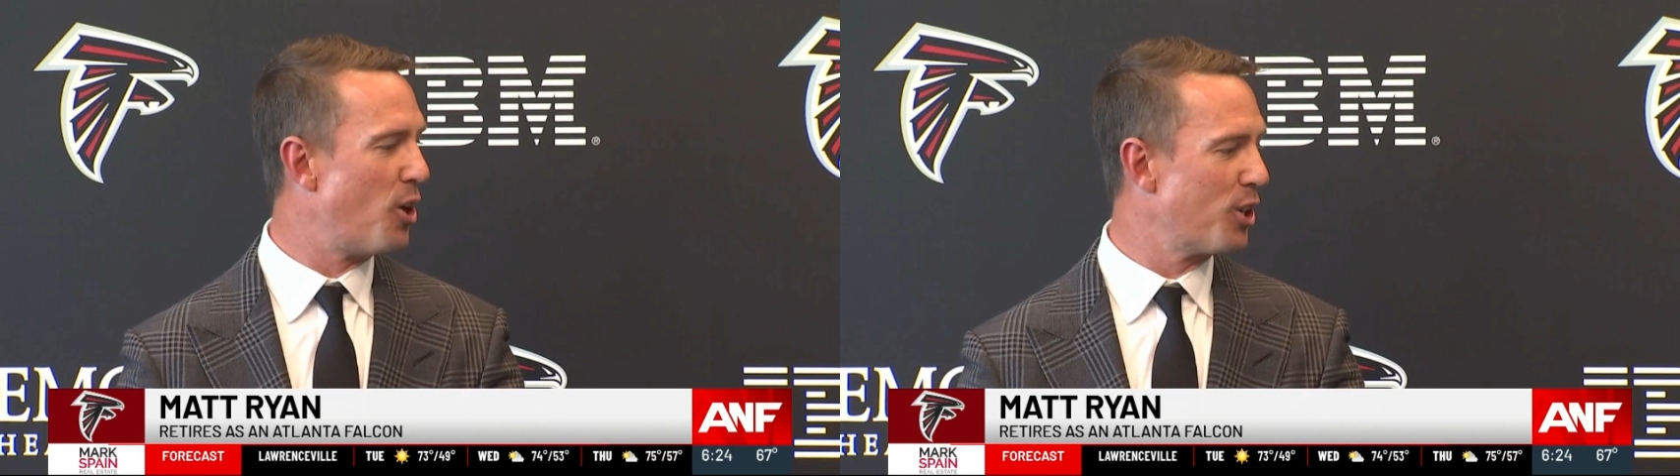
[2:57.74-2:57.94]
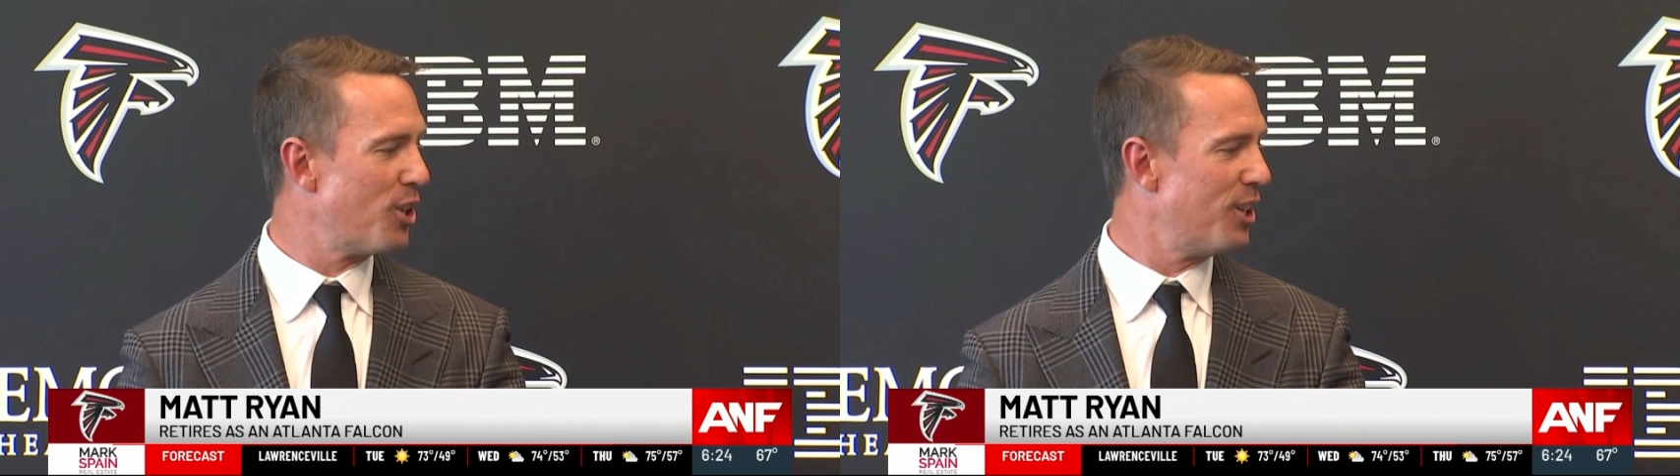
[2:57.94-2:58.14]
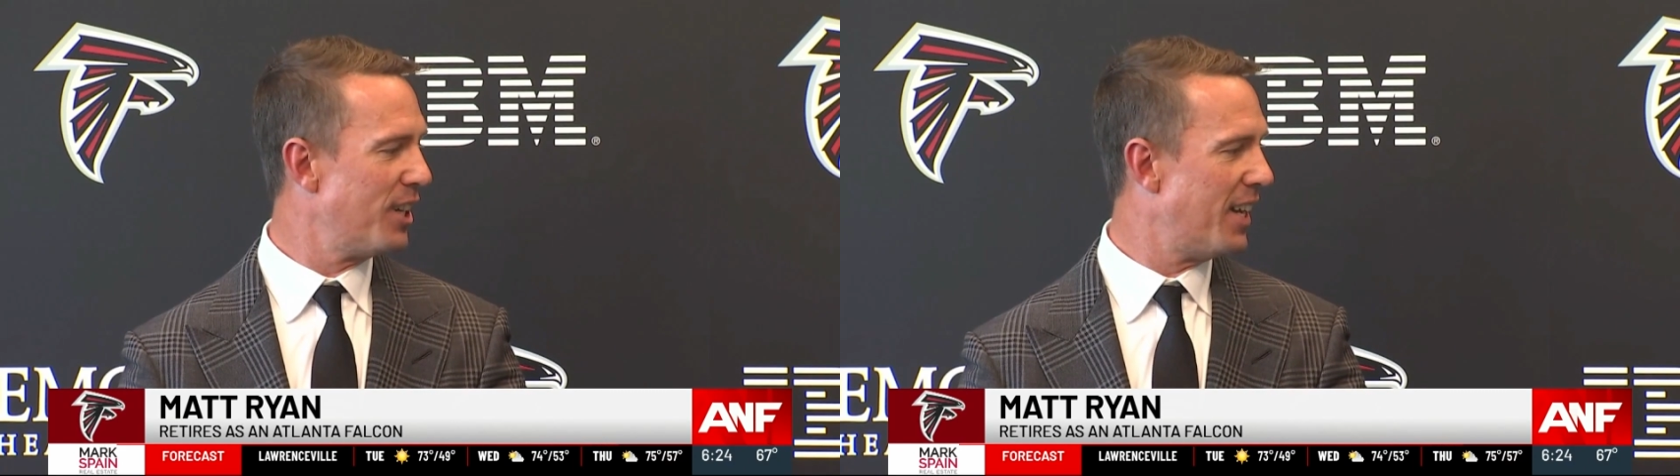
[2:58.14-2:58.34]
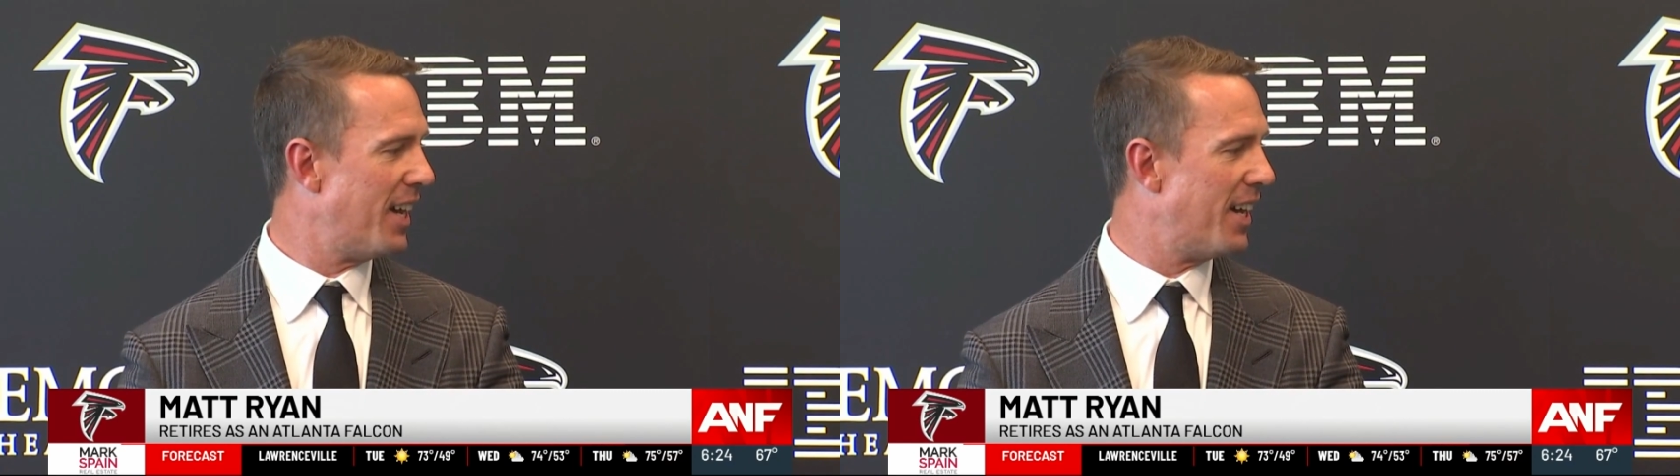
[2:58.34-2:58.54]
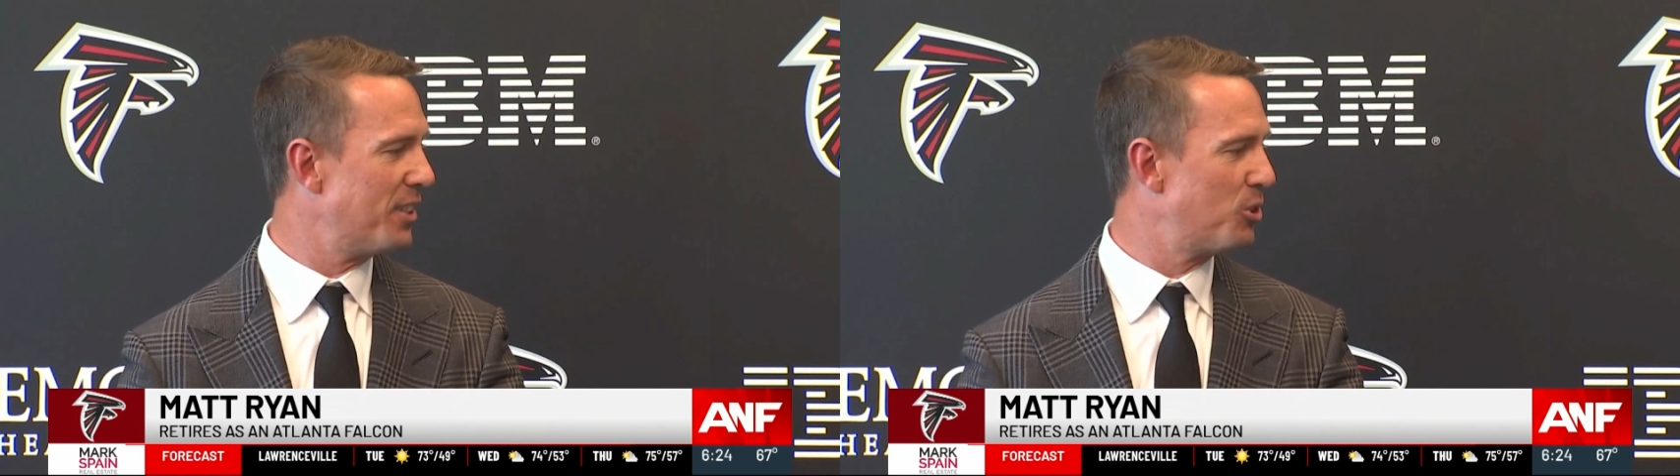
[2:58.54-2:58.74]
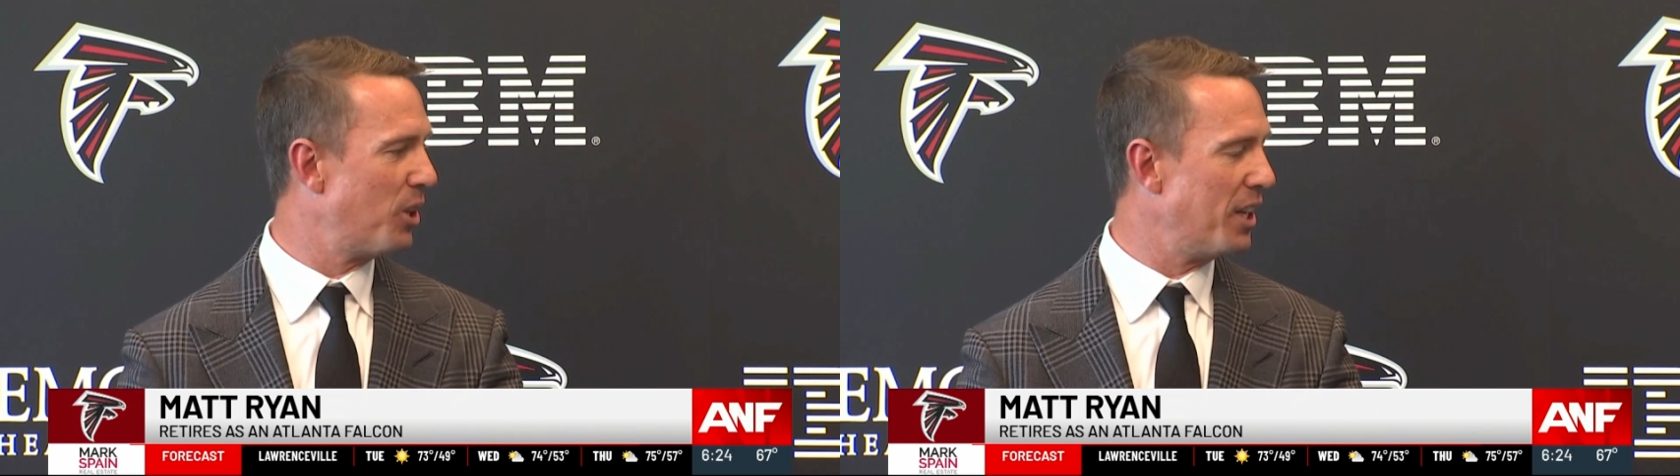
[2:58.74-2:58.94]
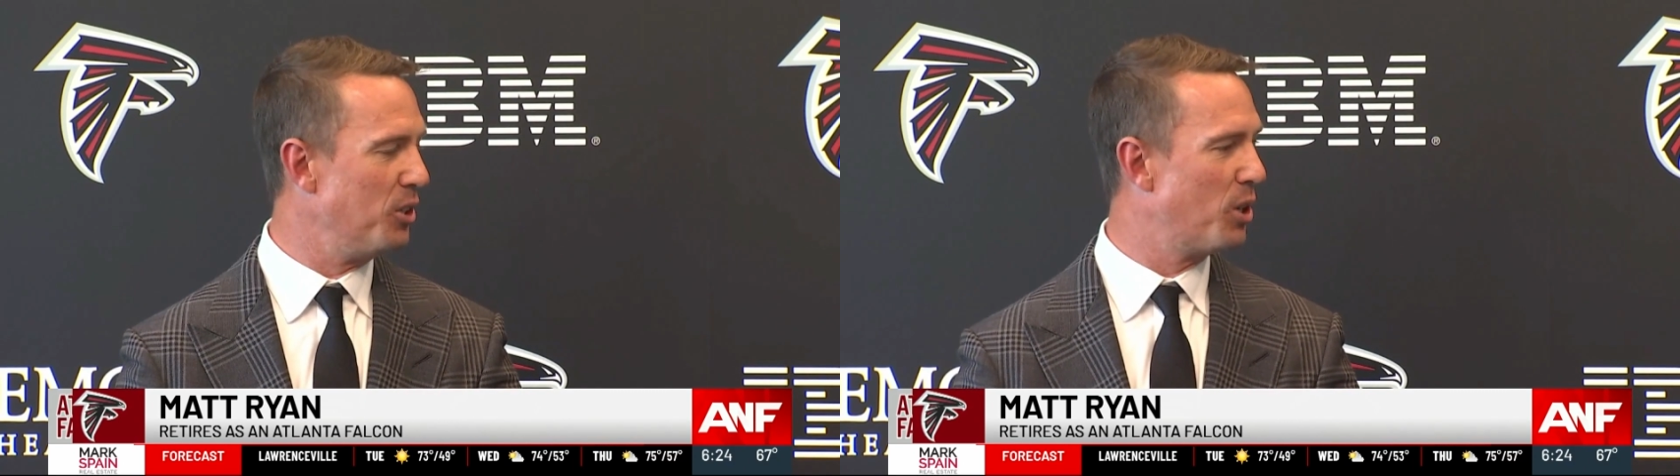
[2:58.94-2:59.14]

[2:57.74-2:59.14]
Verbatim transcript: longer, uh, so that